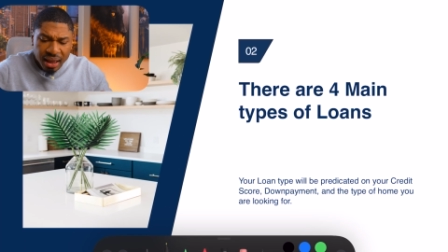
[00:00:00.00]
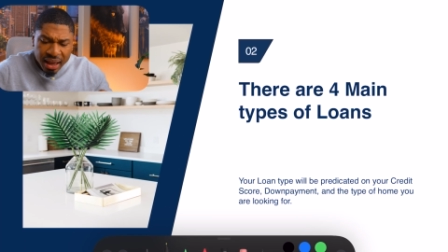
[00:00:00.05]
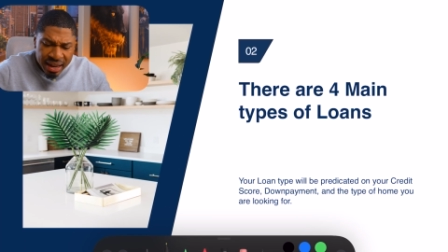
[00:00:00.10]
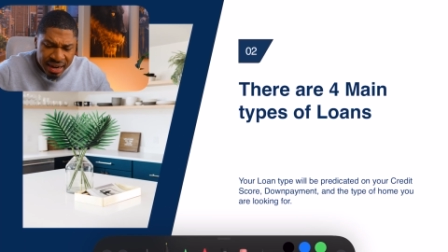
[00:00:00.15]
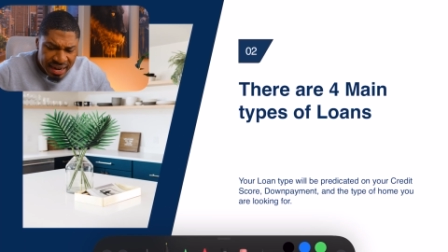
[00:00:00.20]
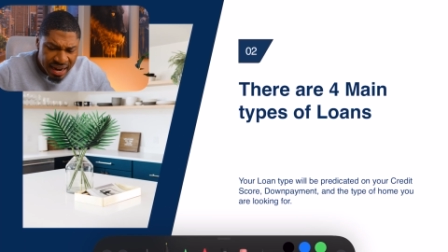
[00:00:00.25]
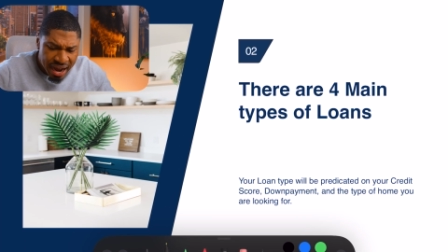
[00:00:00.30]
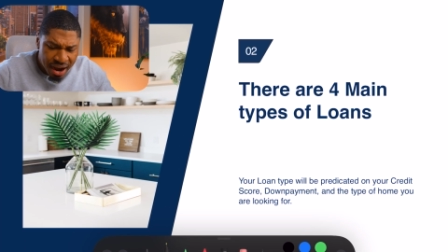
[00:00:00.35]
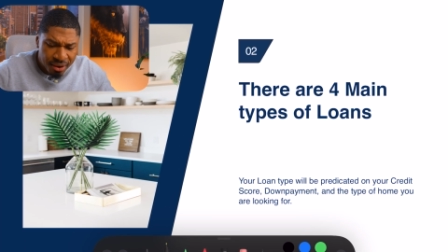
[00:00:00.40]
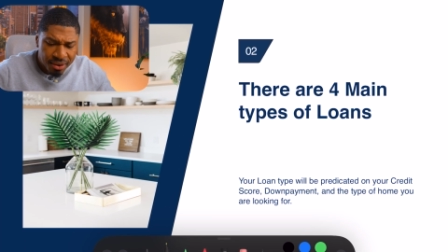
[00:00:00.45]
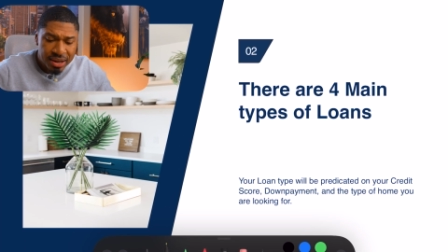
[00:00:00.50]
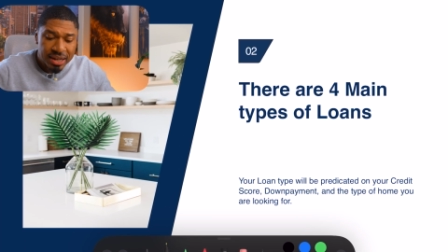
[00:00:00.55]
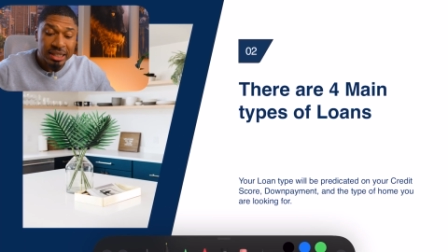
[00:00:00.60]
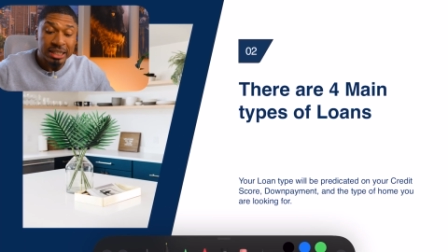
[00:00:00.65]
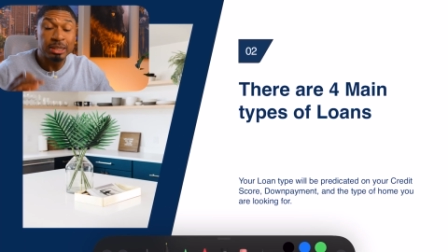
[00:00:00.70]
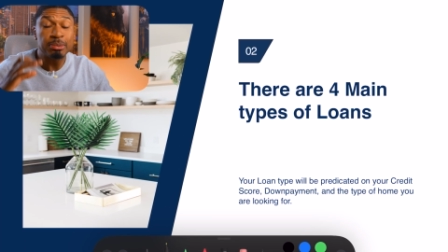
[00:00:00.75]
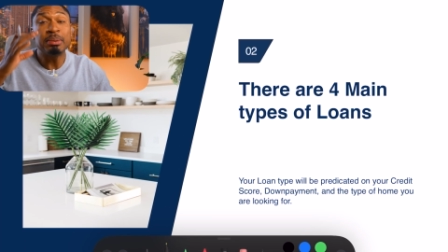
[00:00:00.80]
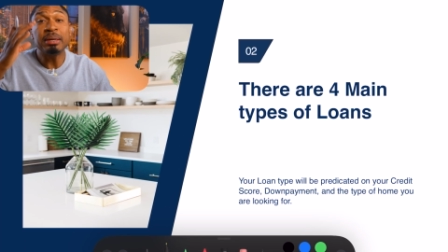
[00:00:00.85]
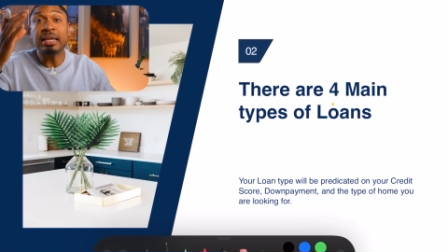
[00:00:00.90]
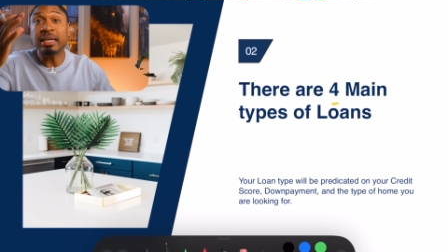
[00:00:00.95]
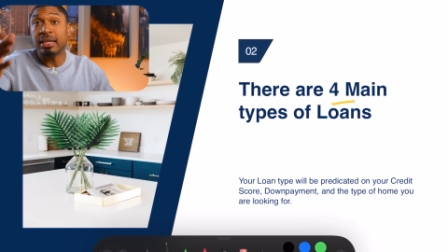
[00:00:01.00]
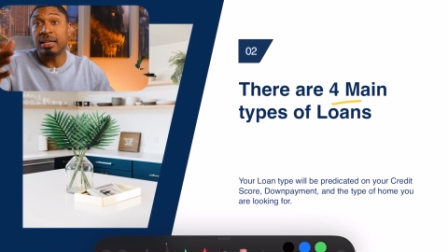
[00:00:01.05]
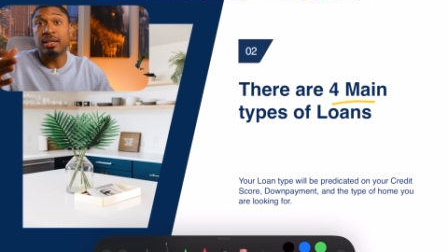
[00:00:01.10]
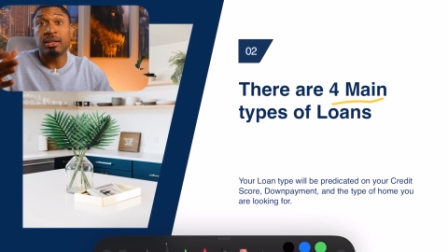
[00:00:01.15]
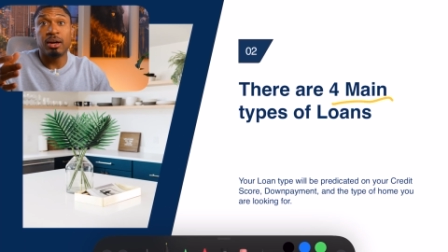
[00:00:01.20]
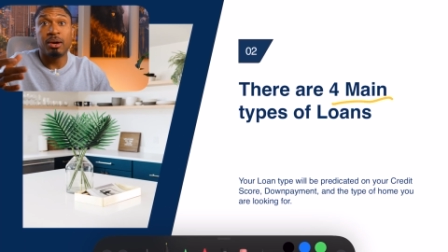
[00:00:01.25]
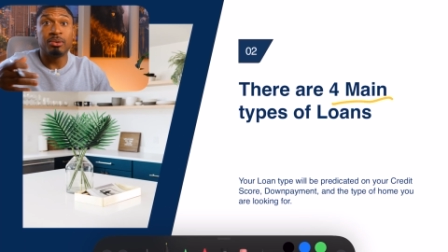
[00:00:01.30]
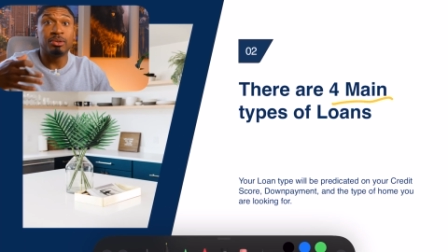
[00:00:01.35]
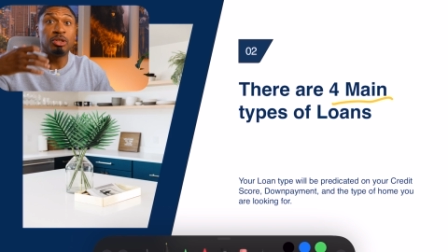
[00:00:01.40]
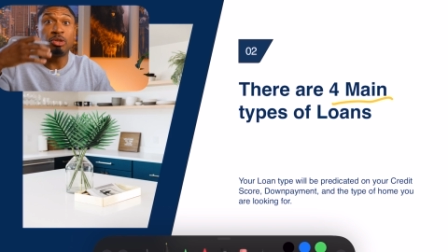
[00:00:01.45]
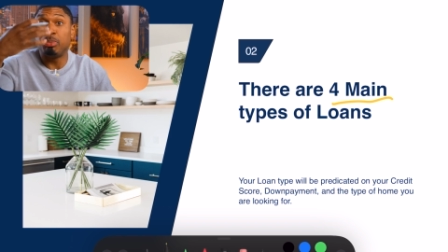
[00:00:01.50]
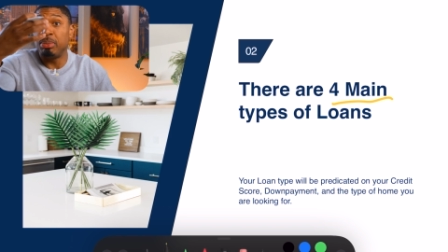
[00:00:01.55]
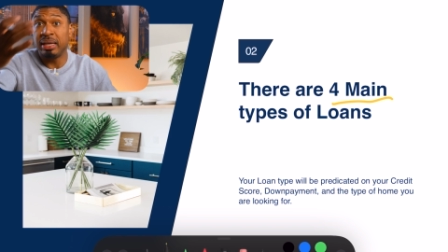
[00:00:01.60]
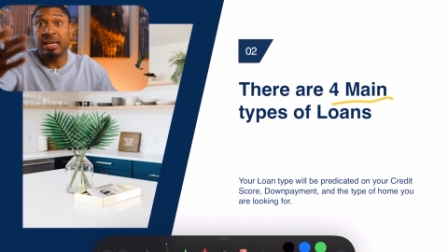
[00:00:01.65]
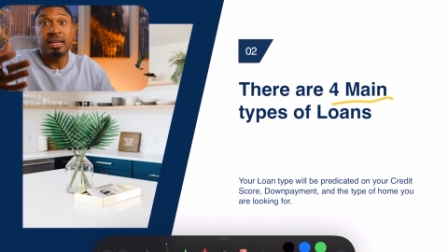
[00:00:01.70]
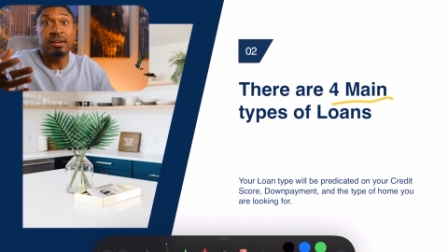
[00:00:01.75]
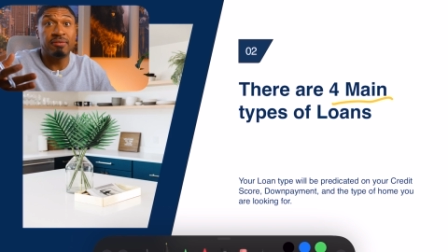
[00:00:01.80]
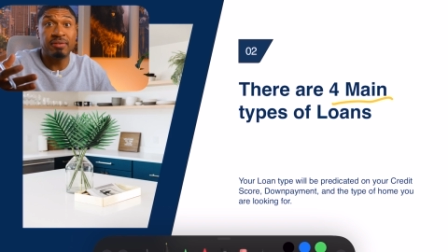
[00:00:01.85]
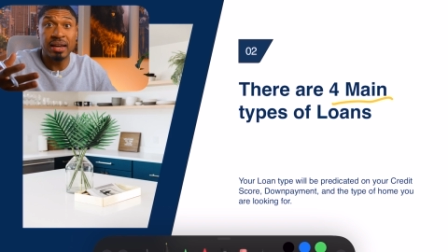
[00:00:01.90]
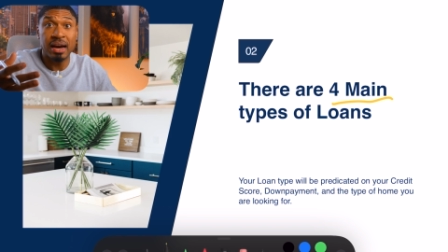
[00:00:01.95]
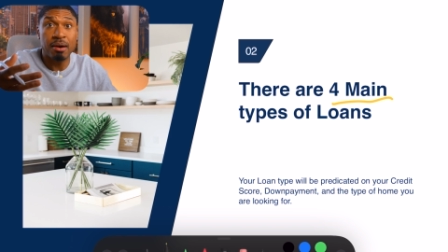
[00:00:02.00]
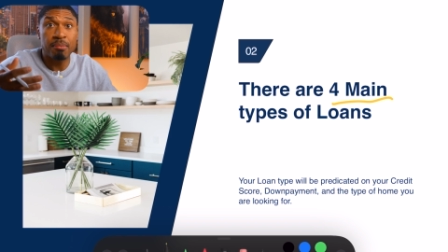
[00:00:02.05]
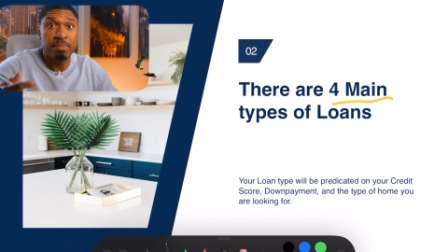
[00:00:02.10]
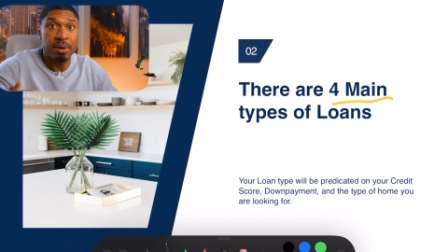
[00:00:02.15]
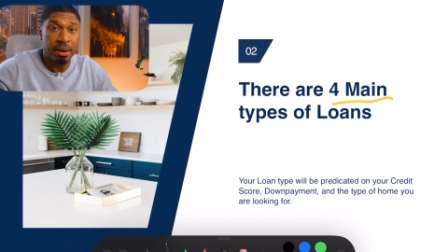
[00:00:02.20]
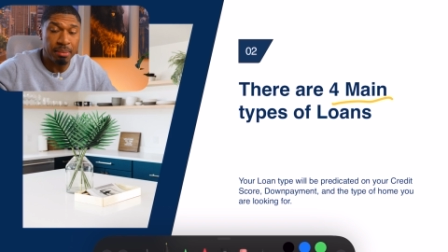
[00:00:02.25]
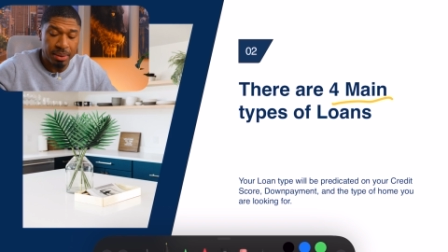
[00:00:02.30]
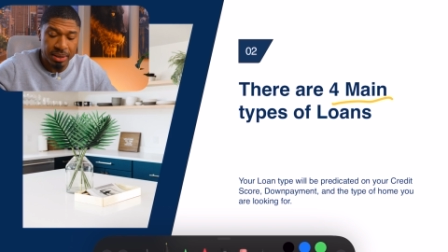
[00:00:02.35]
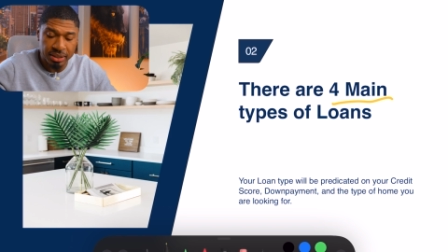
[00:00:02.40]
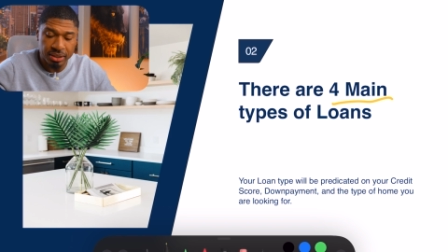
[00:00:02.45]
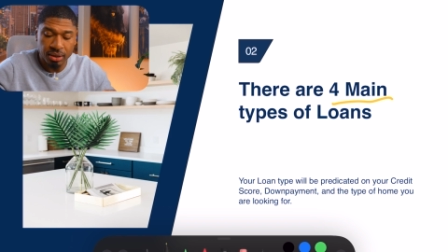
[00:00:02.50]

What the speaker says: Now, speaking of loans, speaking of down payments,